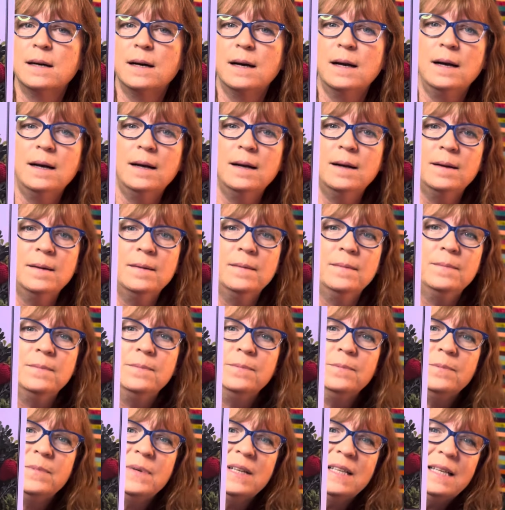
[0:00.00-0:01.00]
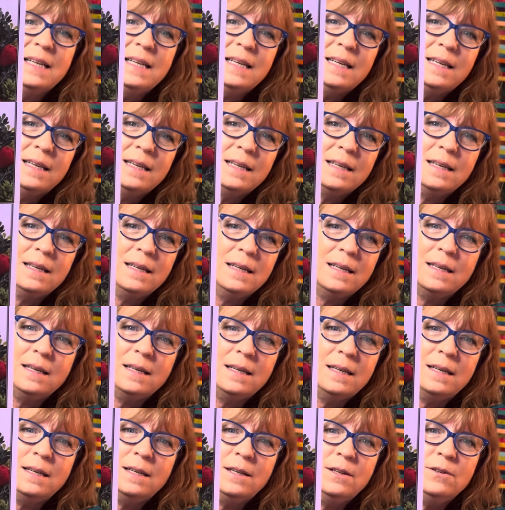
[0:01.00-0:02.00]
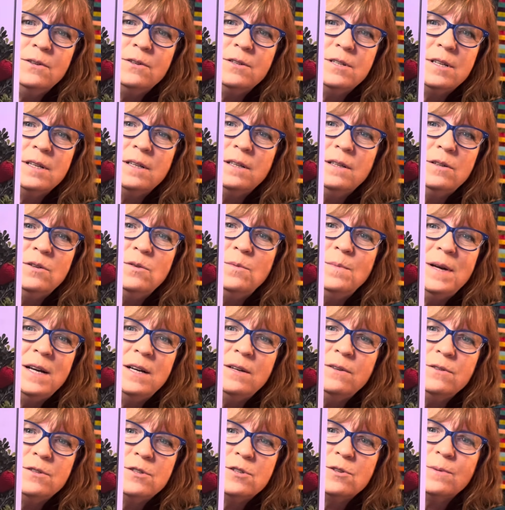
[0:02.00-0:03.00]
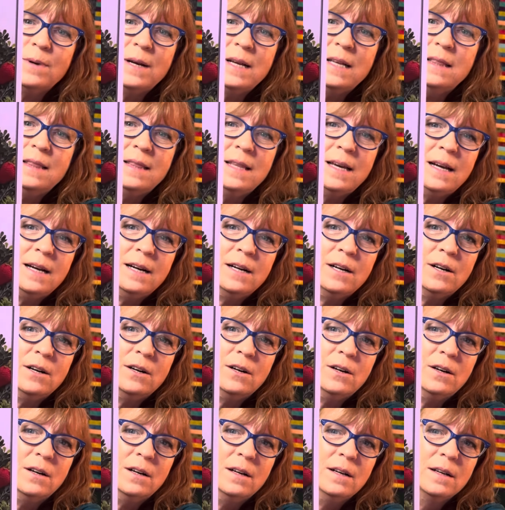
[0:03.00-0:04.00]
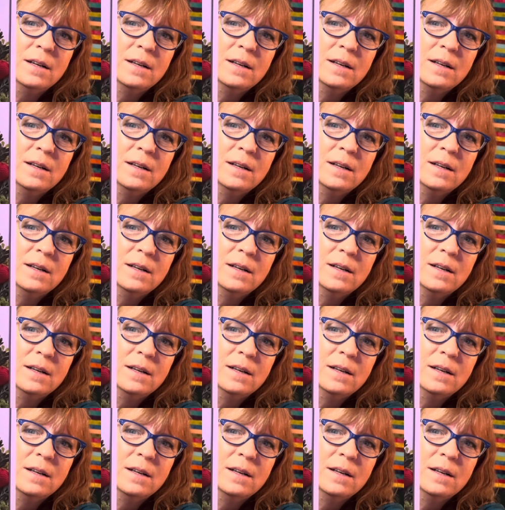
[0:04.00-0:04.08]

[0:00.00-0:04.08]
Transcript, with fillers: Um, but like, here's a little mouse right there.